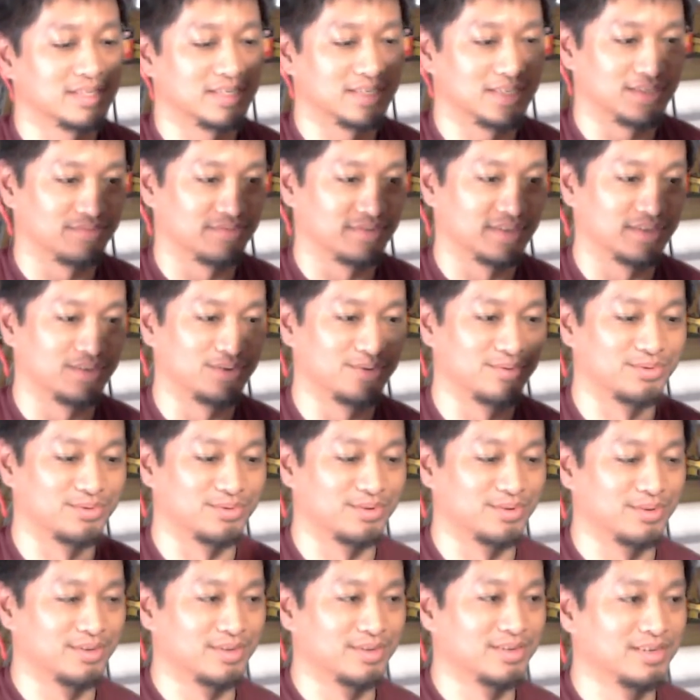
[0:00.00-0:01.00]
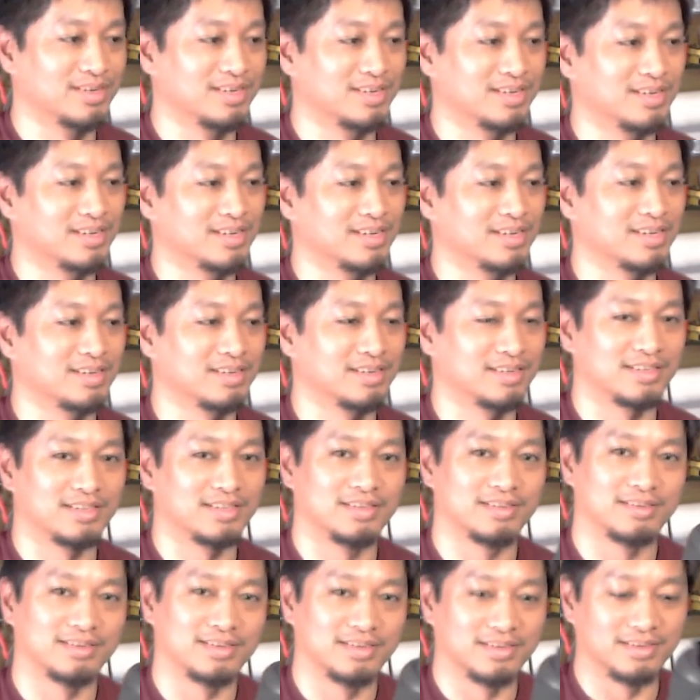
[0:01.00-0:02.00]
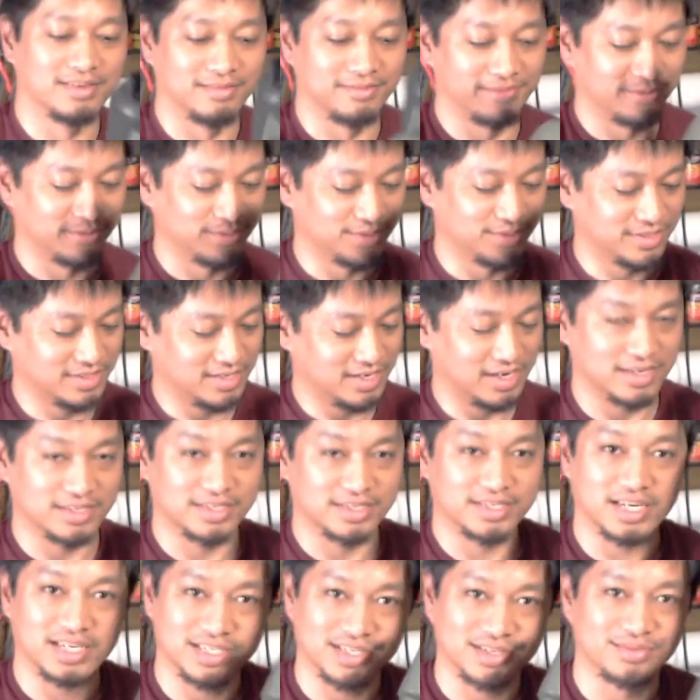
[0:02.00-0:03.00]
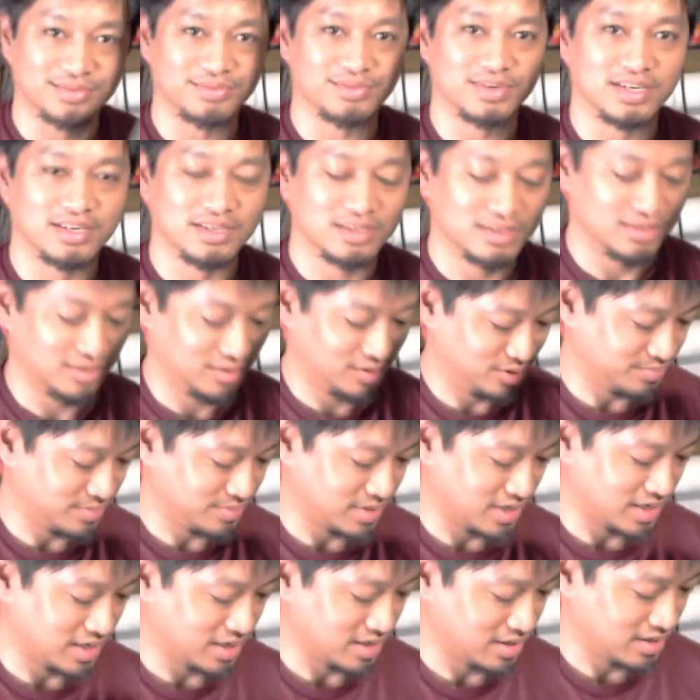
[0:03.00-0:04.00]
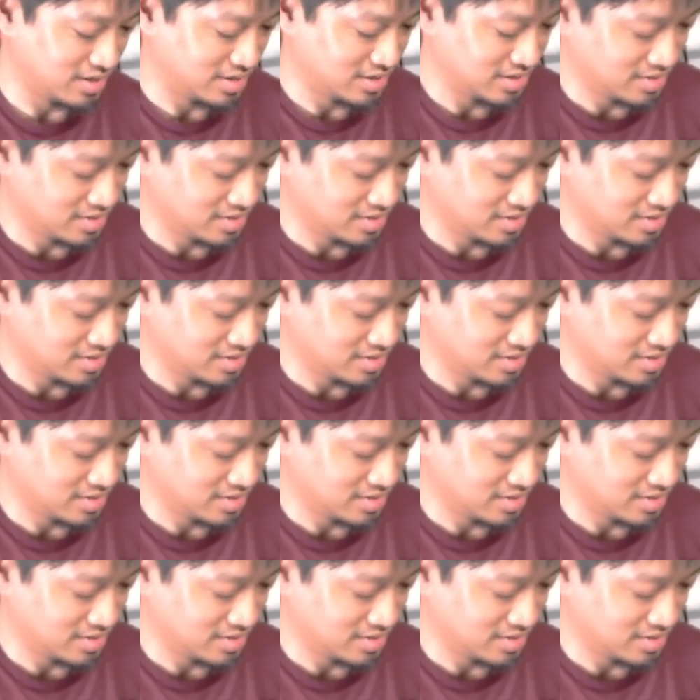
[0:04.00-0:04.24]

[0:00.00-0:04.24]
It's really cool. The first accessory to my